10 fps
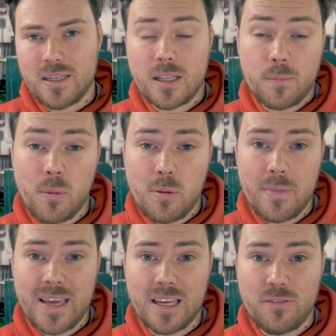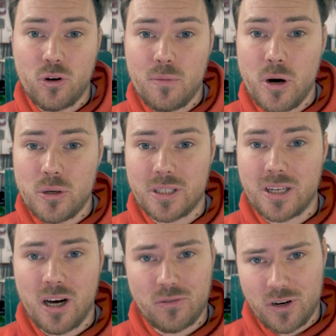The problem being if your motor
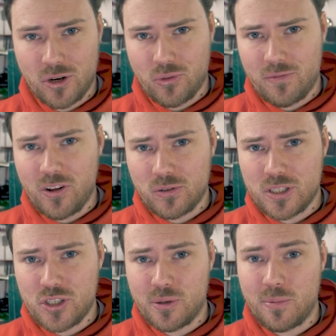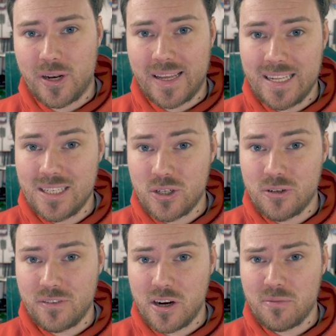can't run on the voltage you put into
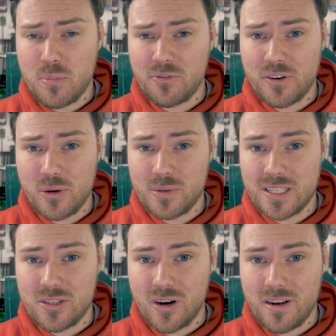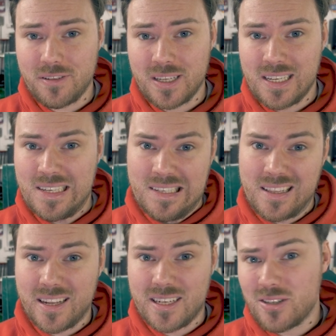your variable frequency drive,
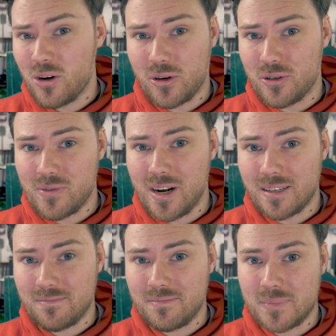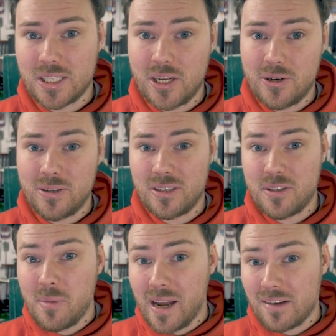then it's not going to run. So
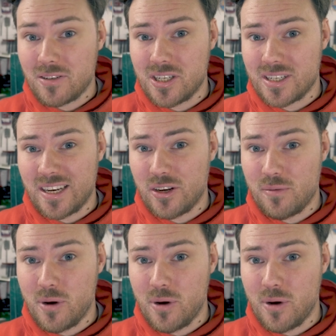you might have to just get a new